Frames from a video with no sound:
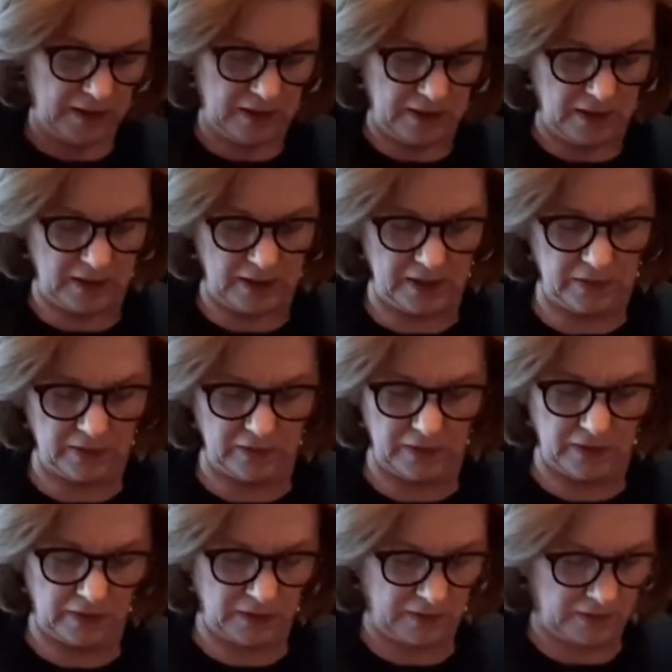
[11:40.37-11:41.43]
And
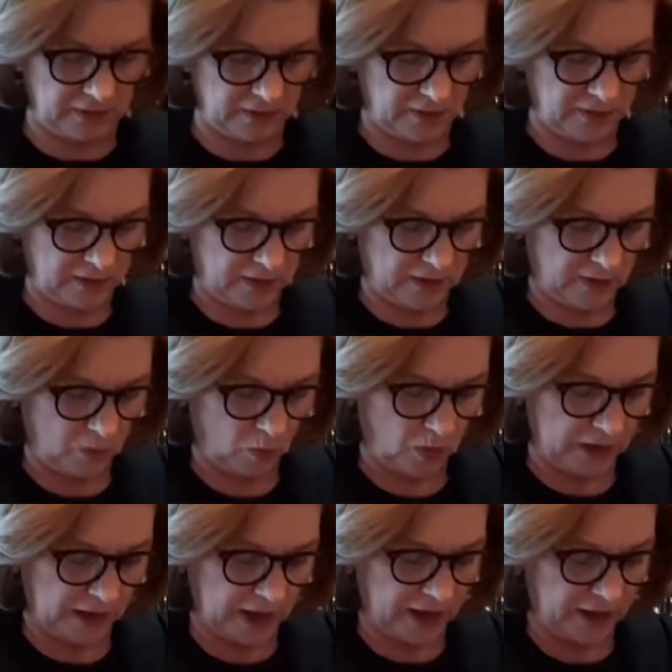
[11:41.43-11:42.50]
what
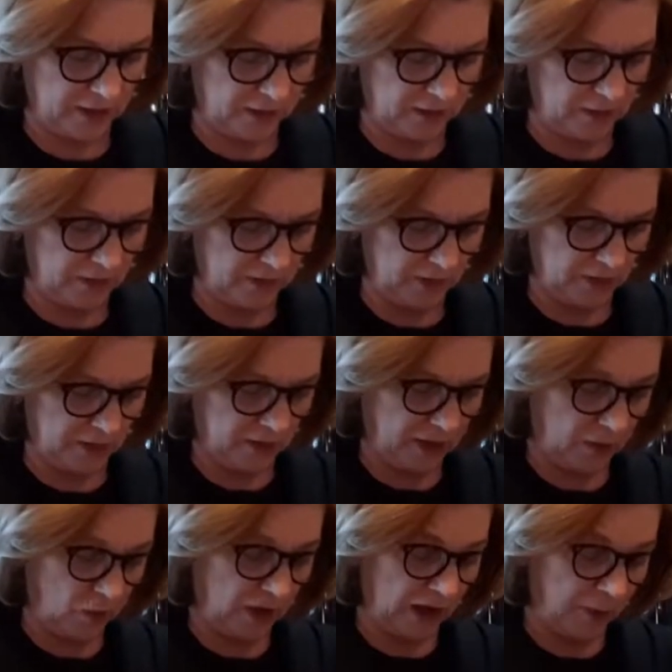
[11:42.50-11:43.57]

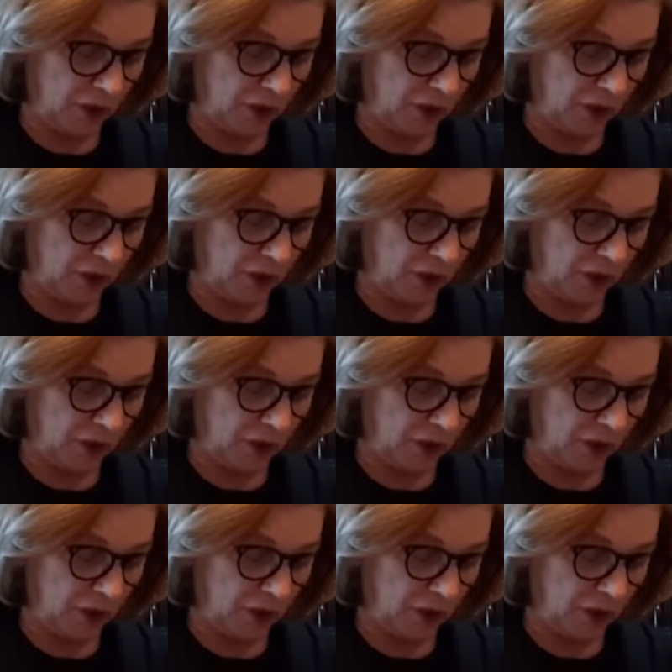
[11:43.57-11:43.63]
I'm